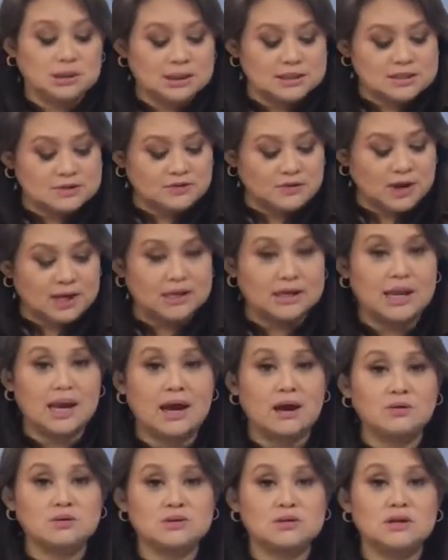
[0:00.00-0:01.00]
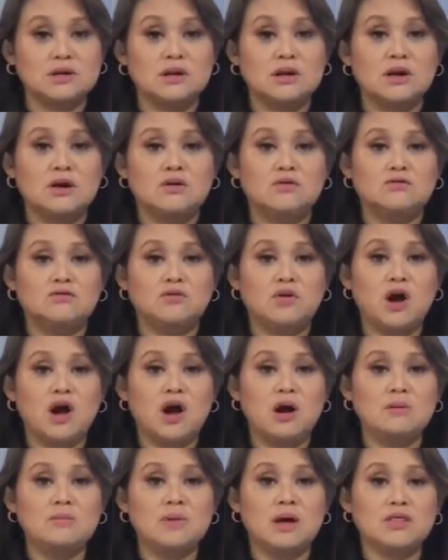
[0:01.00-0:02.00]
Let's find out
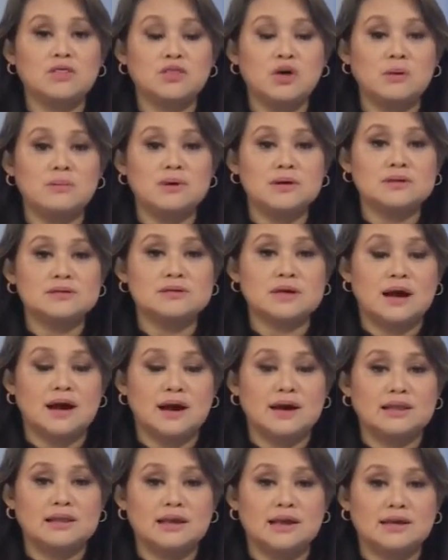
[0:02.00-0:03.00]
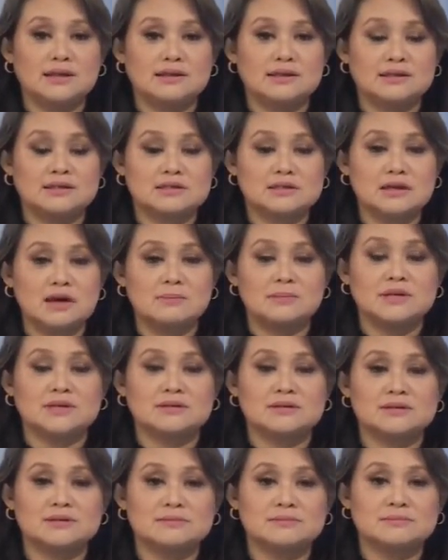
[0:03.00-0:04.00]
from Thomas I. Likeness.
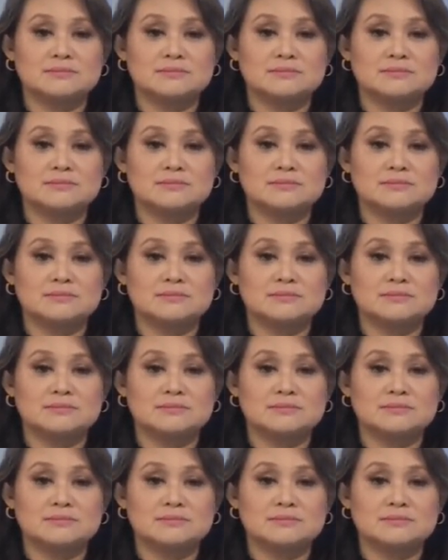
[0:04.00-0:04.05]
Thomas.